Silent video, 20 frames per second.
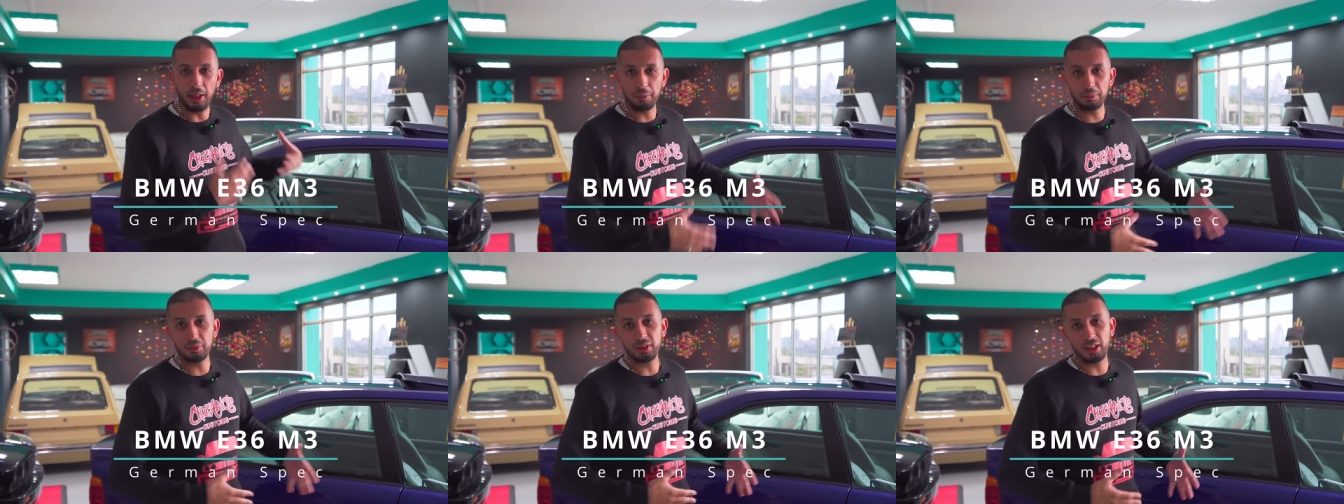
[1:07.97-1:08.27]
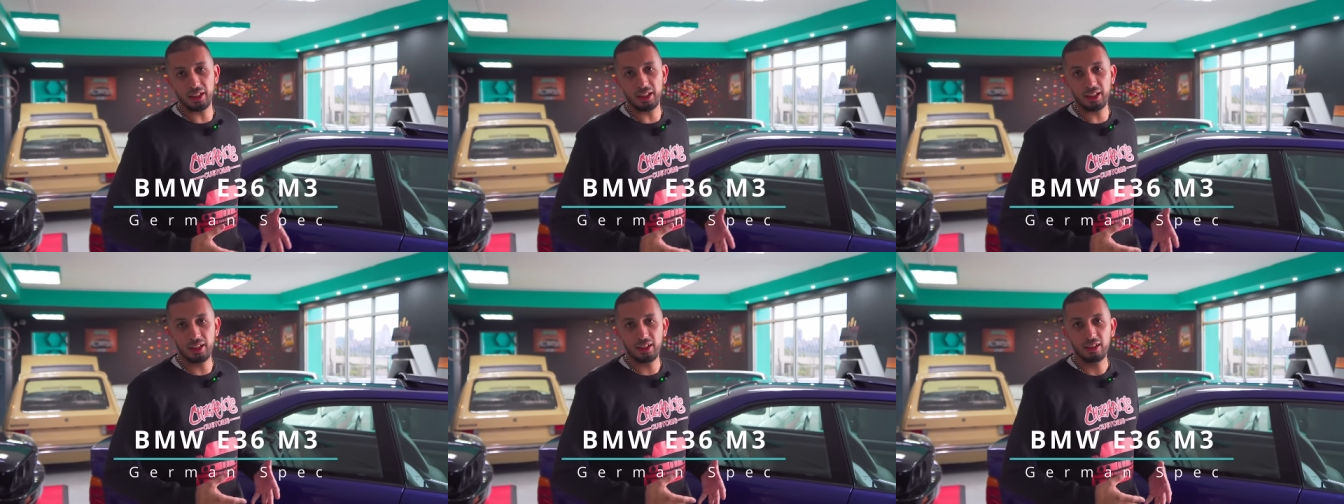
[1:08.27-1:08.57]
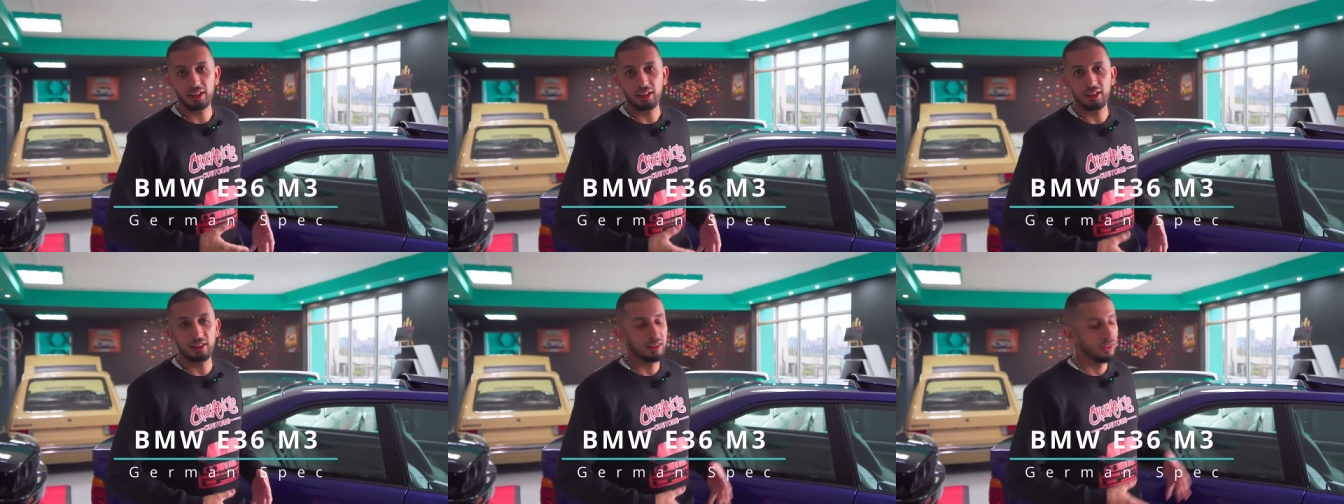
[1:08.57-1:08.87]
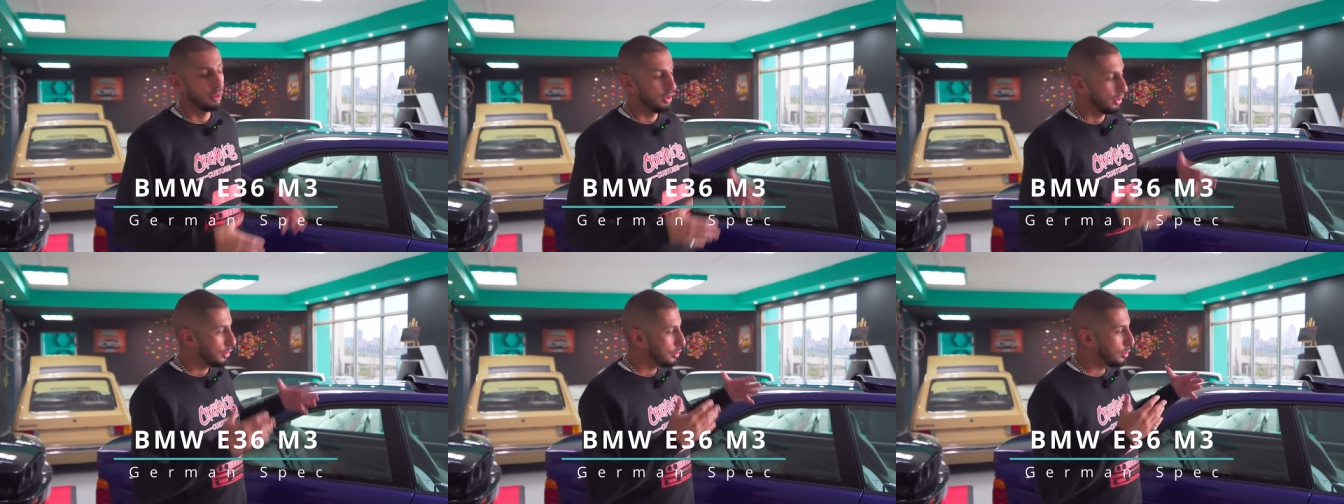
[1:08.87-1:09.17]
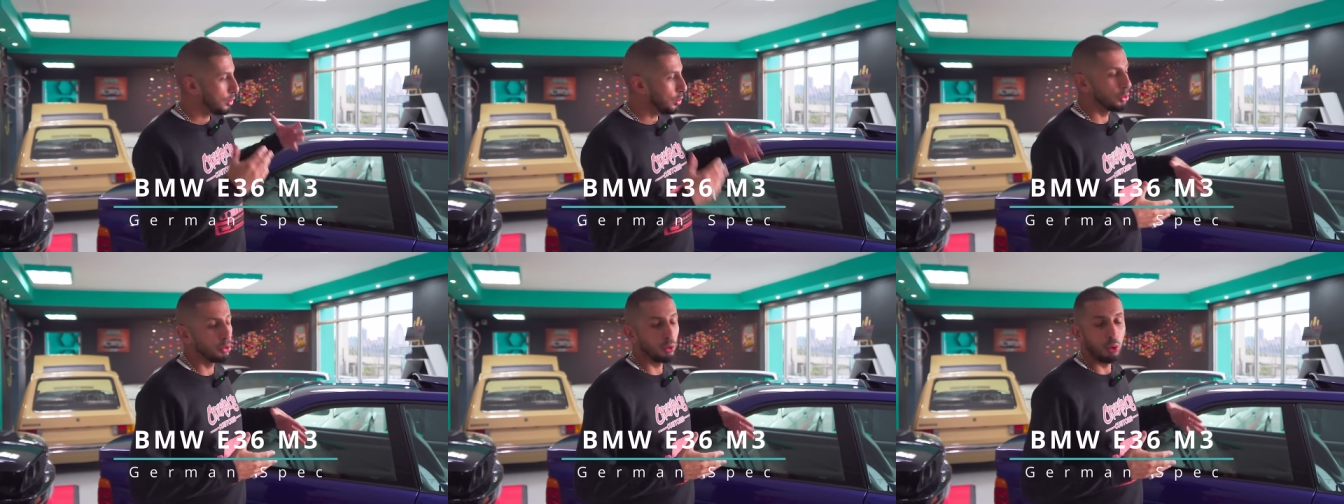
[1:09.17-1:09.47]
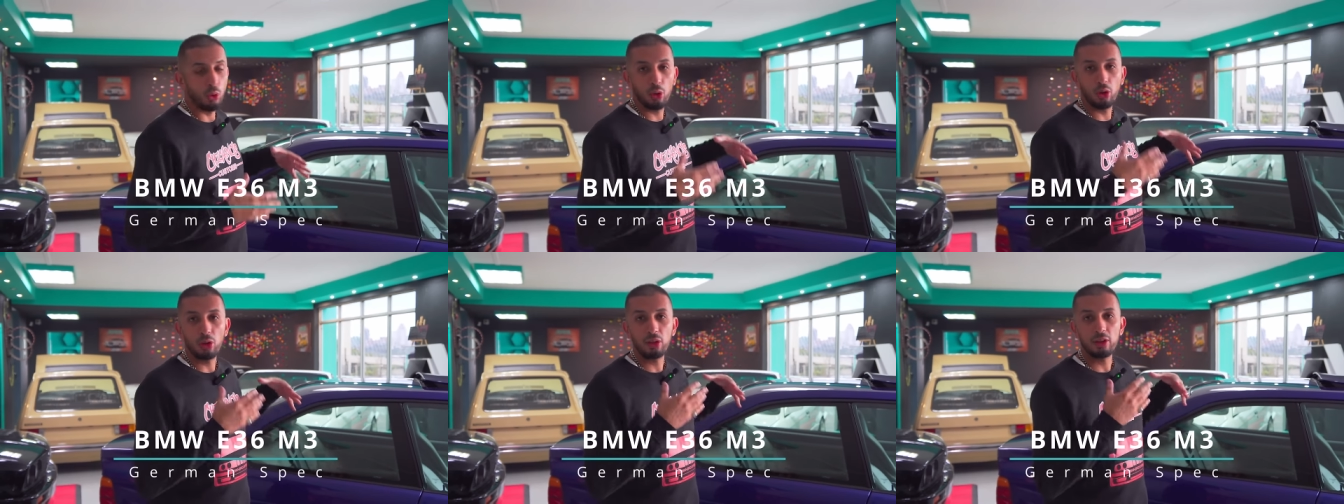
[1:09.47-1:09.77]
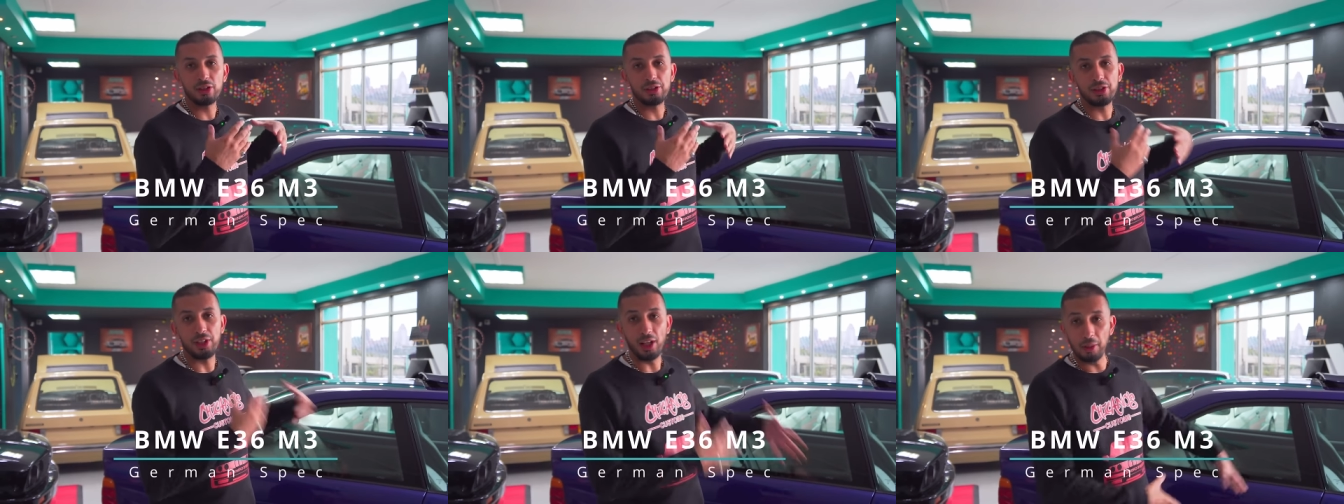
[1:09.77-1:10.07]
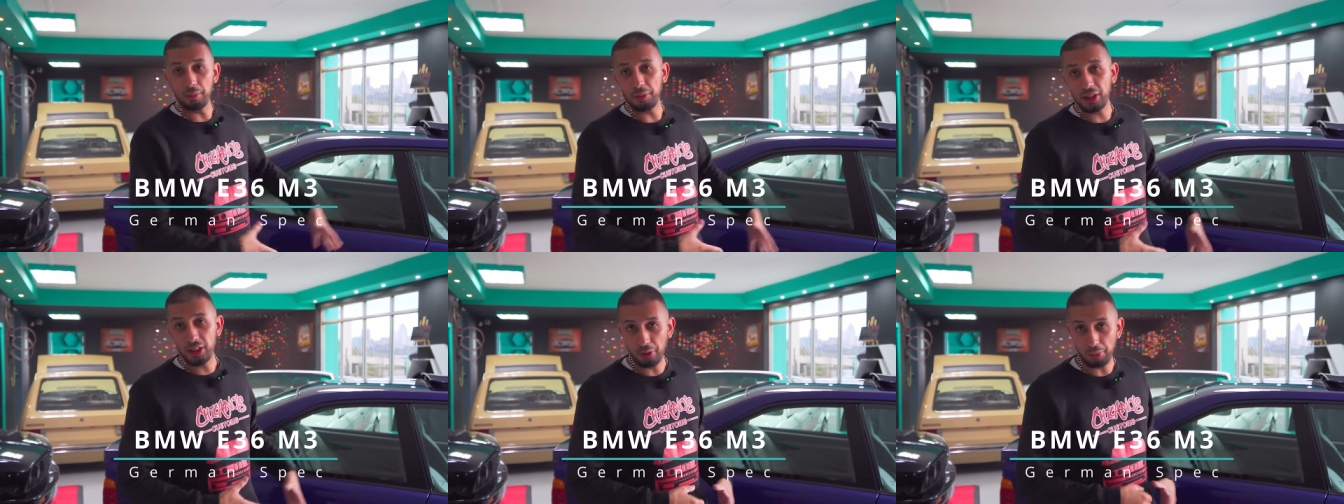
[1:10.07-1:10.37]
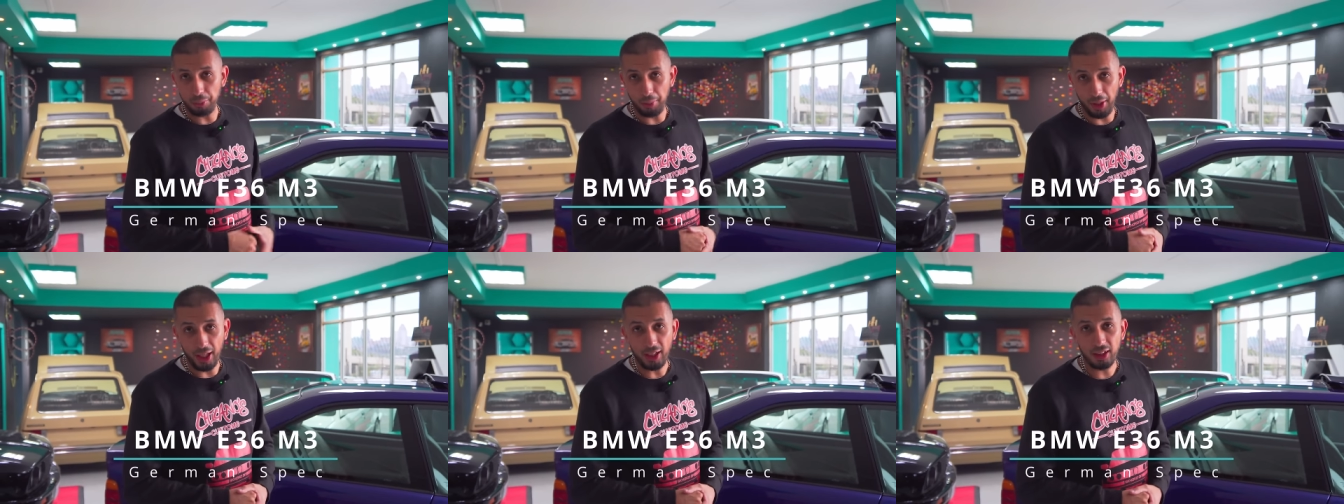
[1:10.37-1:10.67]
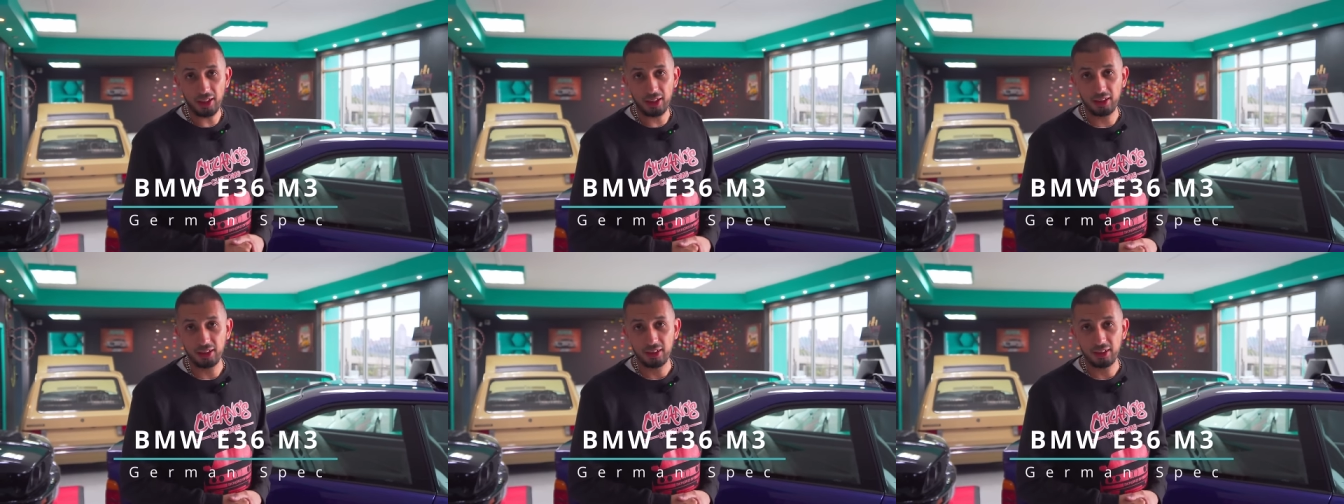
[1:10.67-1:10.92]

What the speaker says: M3 two-door German Spec,